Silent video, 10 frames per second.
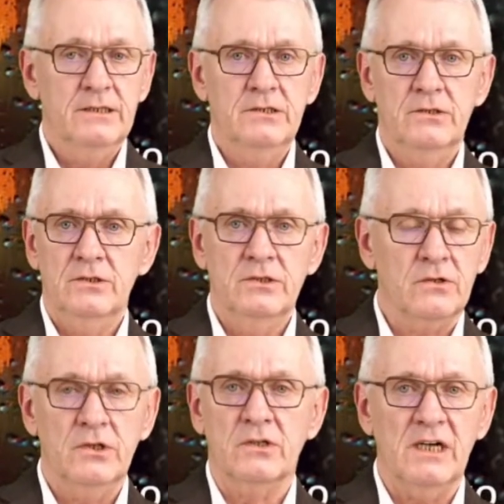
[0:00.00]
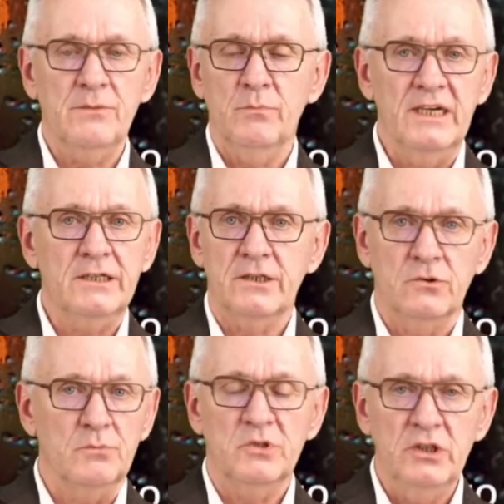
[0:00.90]
you can't make it a
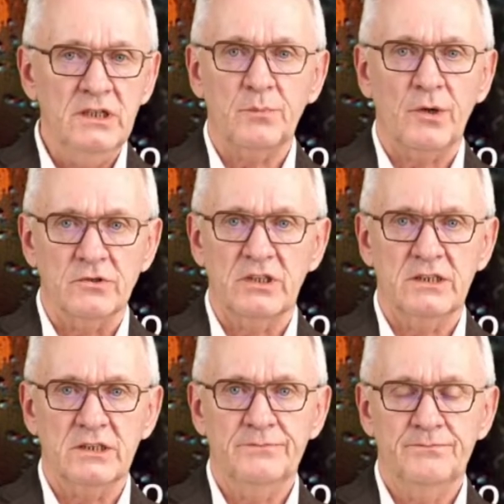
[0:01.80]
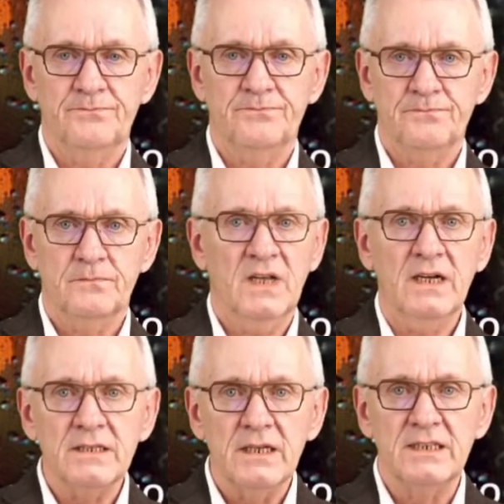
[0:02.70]
good machining process.
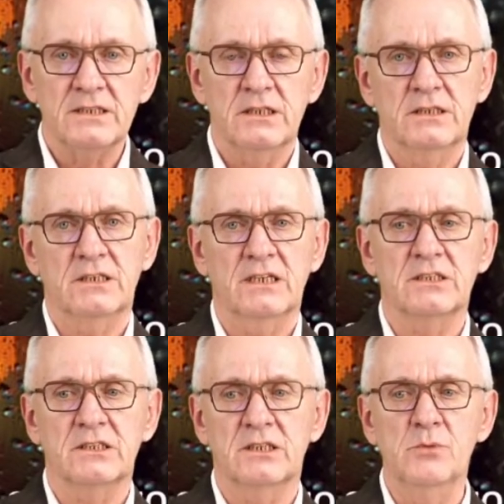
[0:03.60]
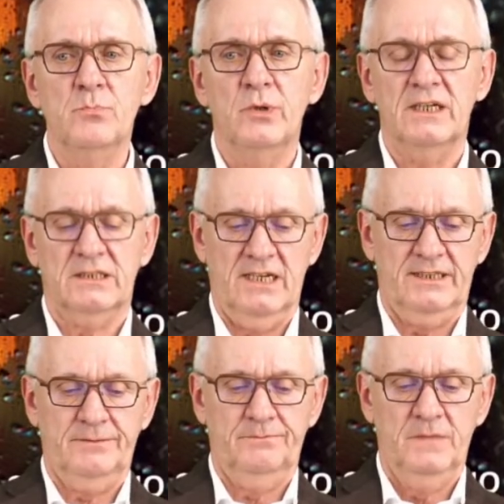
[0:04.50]
It's as simple as
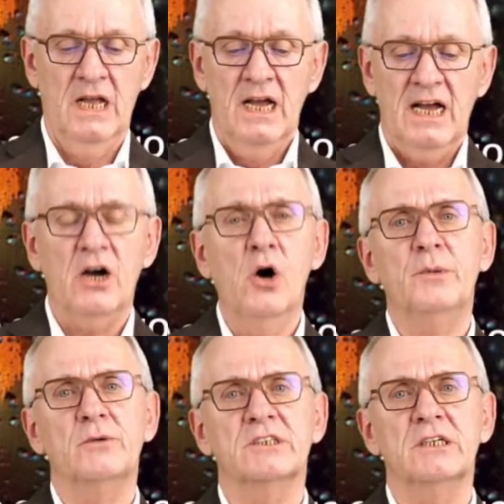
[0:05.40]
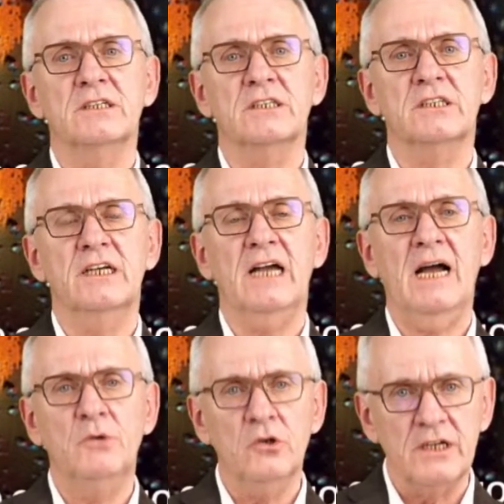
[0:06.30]
that. I hope it was interesting.
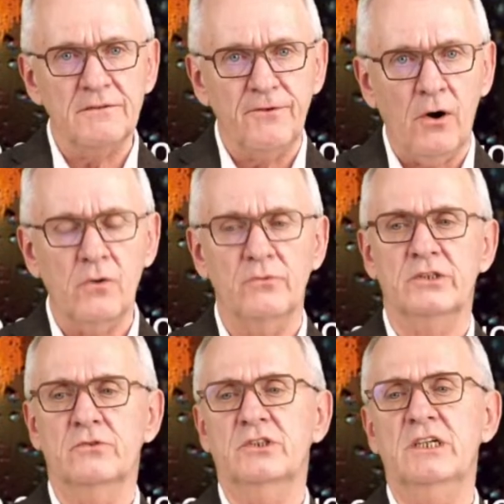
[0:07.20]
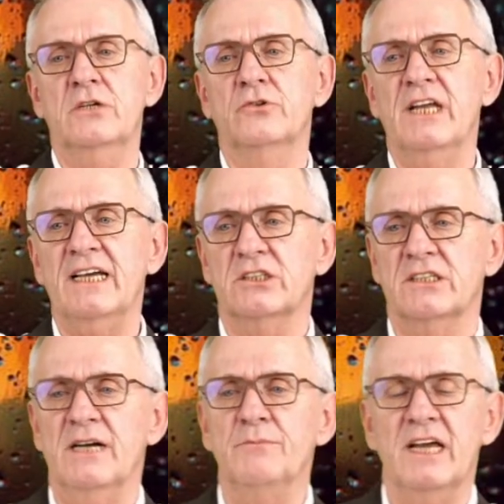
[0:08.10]
I'm looking forward to see you next
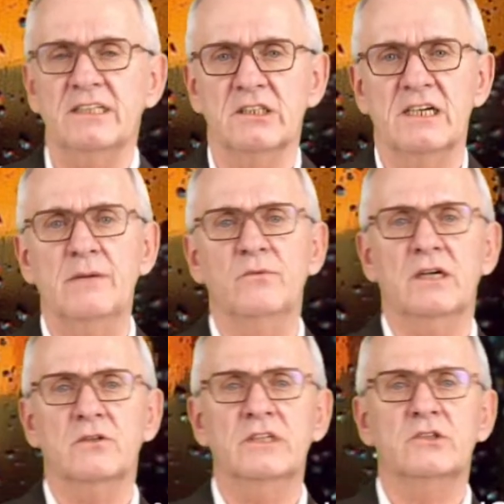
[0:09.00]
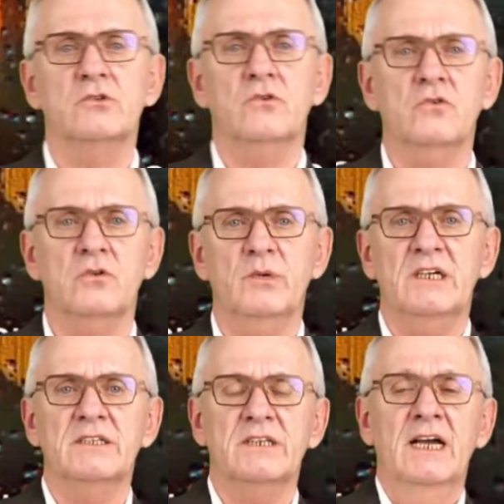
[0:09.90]
time. Next time we are going to talk
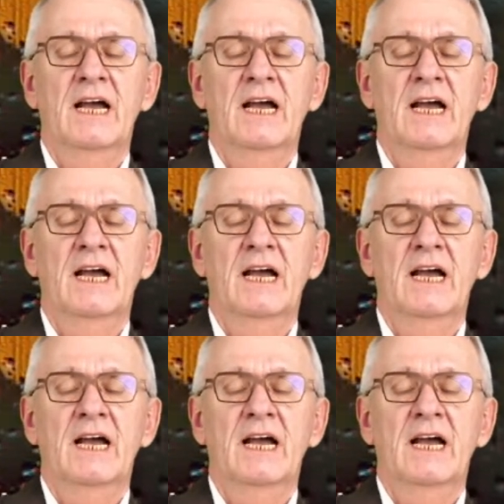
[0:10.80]
about